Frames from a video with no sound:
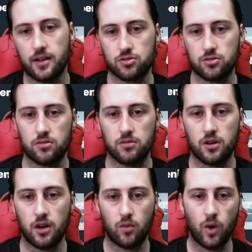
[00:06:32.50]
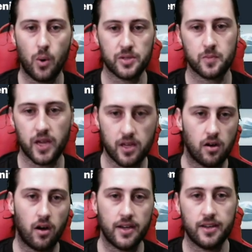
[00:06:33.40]
all, oh, woe is me.
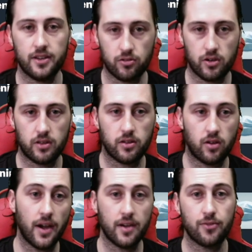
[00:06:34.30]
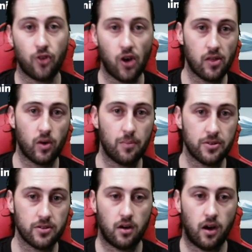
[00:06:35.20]
I didn't do anything. I didn't fire the
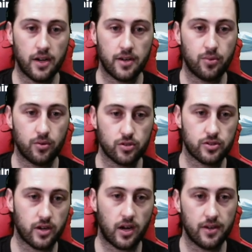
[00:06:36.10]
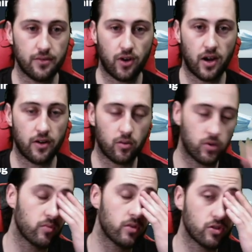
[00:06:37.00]
weapon. I didn't pull the trigger. I didn't fire it.
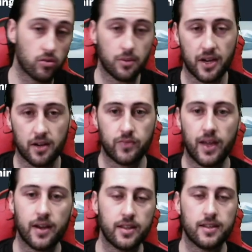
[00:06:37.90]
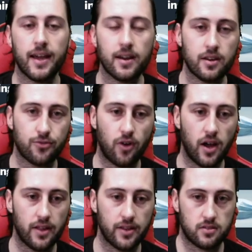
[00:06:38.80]
What are you talking about? How did it
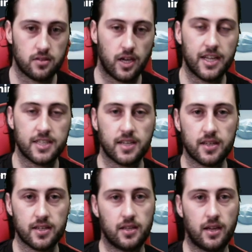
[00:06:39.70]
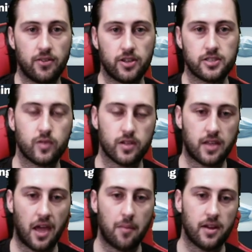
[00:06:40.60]
fire then? And there's other evidence that
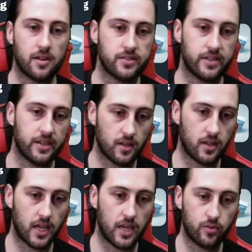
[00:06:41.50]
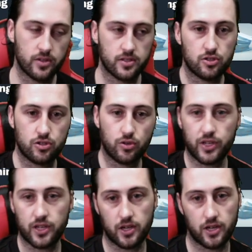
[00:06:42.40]
came out. It said he was
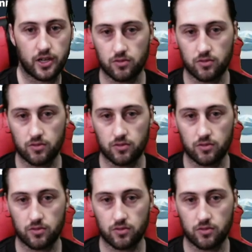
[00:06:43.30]
doing a